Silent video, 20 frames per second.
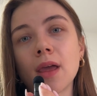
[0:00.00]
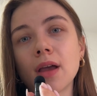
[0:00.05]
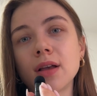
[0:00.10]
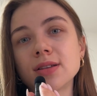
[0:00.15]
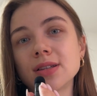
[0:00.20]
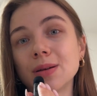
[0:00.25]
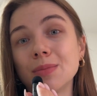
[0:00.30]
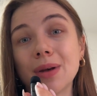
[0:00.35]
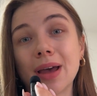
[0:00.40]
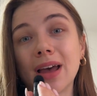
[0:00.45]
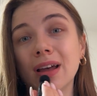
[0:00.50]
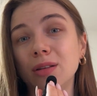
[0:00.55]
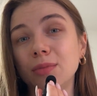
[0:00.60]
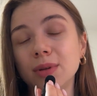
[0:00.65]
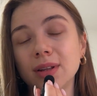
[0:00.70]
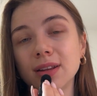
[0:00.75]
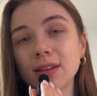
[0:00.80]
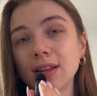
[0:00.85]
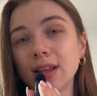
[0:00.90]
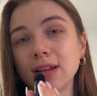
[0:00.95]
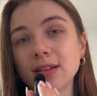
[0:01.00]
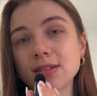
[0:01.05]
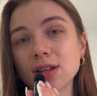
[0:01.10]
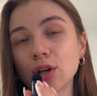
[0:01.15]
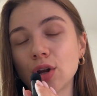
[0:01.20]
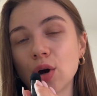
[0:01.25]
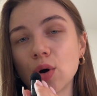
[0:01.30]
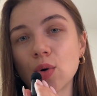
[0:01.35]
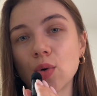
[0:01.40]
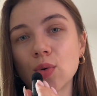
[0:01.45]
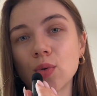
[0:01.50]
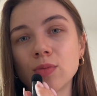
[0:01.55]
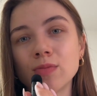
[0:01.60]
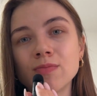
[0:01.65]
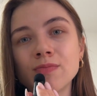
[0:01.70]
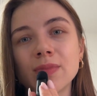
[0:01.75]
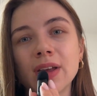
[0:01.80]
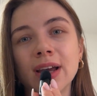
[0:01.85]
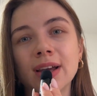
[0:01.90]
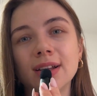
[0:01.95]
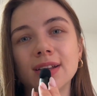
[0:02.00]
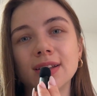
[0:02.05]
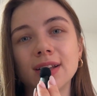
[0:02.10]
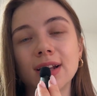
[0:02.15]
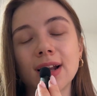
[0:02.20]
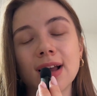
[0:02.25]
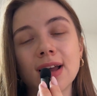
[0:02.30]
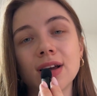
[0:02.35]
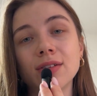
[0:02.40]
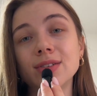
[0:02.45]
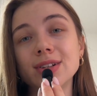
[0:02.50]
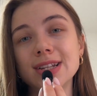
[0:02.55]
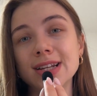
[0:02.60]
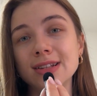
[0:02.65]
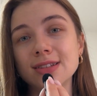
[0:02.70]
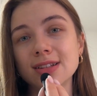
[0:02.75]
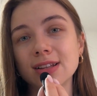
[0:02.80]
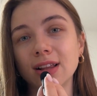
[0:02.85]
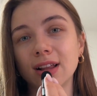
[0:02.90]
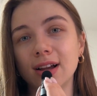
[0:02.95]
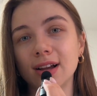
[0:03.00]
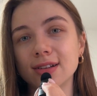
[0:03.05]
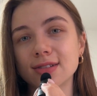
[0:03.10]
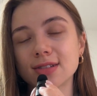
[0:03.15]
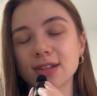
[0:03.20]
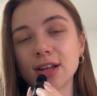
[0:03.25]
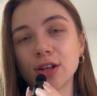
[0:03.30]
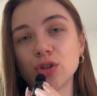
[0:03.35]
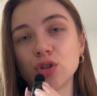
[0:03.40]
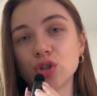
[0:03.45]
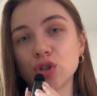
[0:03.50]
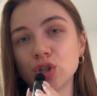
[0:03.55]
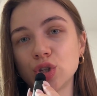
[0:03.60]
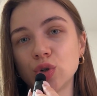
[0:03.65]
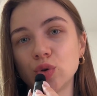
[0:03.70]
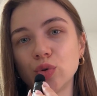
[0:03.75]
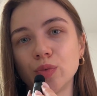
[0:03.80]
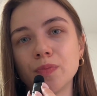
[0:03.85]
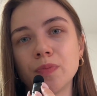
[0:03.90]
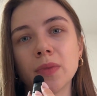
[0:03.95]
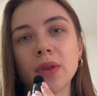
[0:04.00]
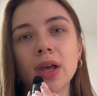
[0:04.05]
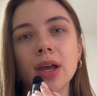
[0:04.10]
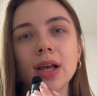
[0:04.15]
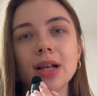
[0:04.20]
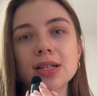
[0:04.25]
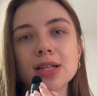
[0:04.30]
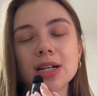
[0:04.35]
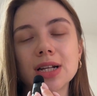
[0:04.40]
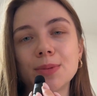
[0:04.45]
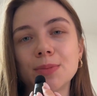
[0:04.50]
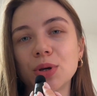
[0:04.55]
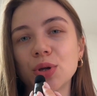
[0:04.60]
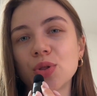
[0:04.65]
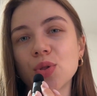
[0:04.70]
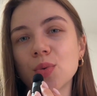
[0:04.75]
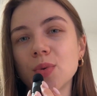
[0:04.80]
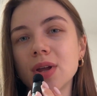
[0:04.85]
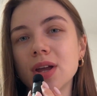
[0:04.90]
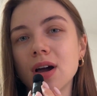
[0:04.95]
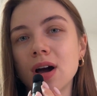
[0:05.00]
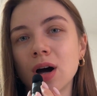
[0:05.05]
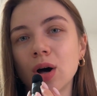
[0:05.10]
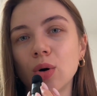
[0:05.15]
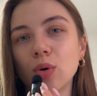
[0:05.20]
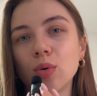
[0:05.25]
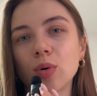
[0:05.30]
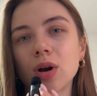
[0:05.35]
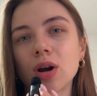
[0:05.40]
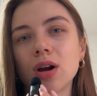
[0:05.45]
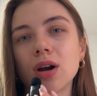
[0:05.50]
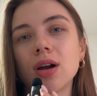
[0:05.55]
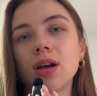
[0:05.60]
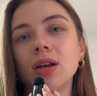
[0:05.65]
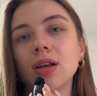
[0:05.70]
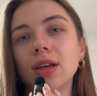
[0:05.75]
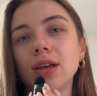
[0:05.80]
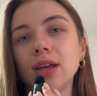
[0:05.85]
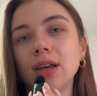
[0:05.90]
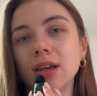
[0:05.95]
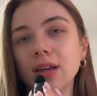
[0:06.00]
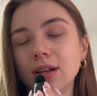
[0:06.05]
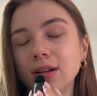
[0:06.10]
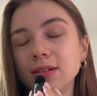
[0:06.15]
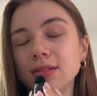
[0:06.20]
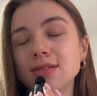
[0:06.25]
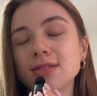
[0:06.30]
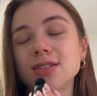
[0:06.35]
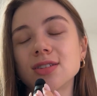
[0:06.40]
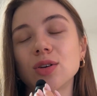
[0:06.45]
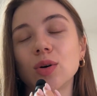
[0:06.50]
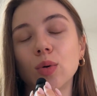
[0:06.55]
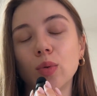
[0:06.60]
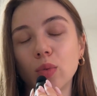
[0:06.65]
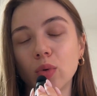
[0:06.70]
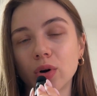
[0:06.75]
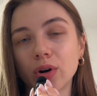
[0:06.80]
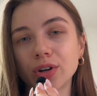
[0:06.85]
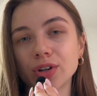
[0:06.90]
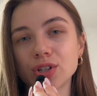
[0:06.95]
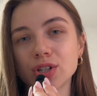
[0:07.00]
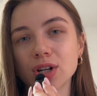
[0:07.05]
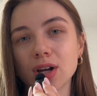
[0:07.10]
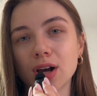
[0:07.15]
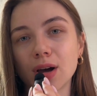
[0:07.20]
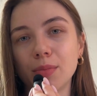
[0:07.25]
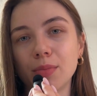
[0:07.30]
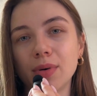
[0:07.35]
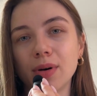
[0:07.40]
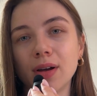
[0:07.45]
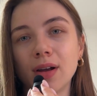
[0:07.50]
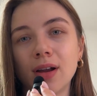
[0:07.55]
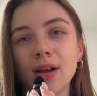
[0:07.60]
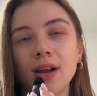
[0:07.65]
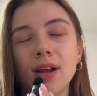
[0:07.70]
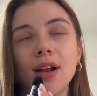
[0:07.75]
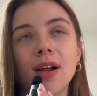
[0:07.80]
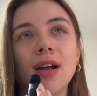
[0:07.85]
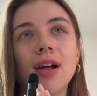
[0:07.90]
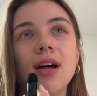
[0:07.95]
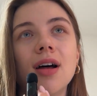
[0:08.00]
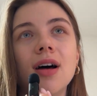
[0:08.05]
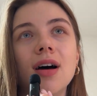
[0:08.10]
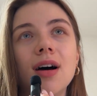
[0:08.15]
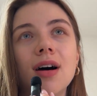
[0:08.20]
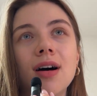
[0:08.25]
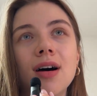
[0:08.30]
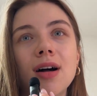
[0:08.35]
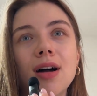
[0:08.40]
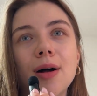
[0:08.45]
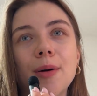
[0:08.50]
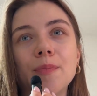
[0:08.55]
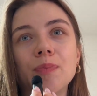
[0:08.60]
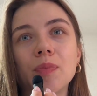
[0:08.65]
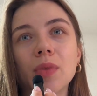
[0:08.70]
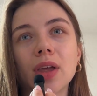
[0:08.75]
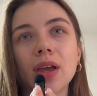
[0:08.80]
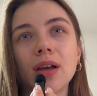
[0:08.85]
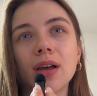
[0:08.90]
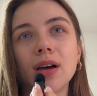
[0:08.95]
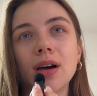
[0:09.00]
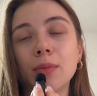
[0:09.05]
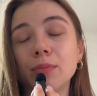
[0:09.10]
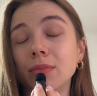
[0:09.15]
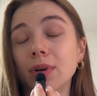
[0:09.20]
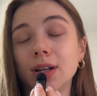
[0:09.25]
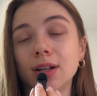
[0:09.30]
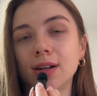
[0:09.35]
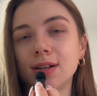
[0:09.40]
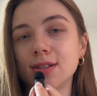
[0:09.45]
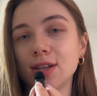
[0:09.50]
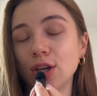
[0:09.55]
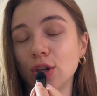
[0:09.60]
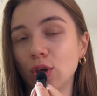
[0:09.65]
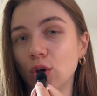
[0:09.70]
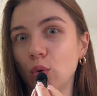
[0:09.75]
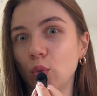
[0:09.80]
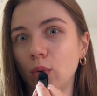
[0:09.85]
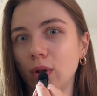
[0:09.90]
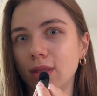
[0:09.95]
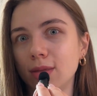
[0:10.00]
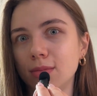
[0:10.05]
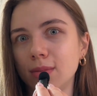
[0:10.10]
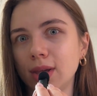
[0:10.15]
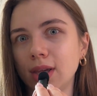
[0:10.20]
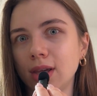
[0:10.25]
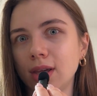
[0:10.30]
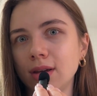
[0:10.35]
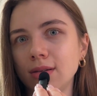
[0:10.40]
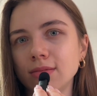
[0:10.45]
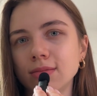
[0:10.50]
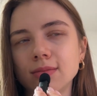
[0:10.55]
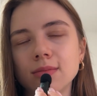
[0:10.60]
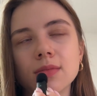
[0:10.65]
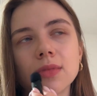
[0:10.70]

some admin things at home, and then I have a dance class at 2. It's going to be a 3-hour heels workshop. Um, I'm going to take you with me.